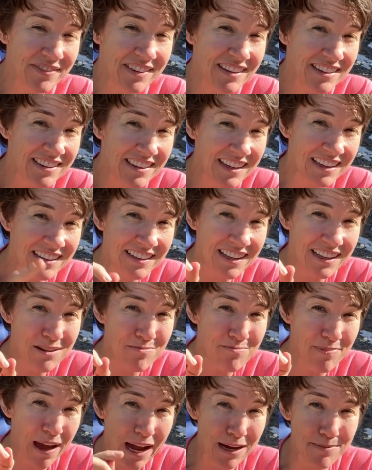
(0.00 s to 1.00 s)
think like a
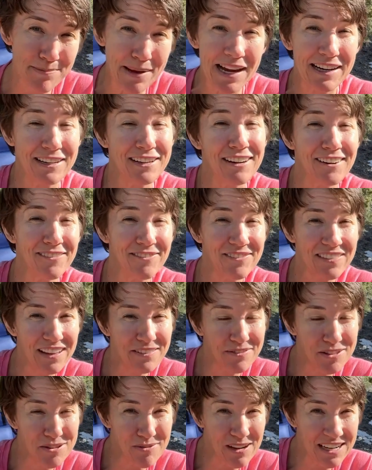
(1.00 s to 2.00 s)
backpacker
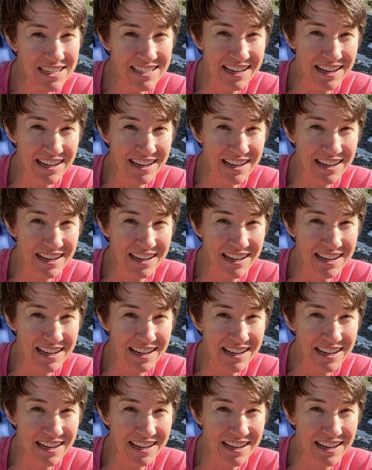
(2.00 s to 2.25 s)
if you want to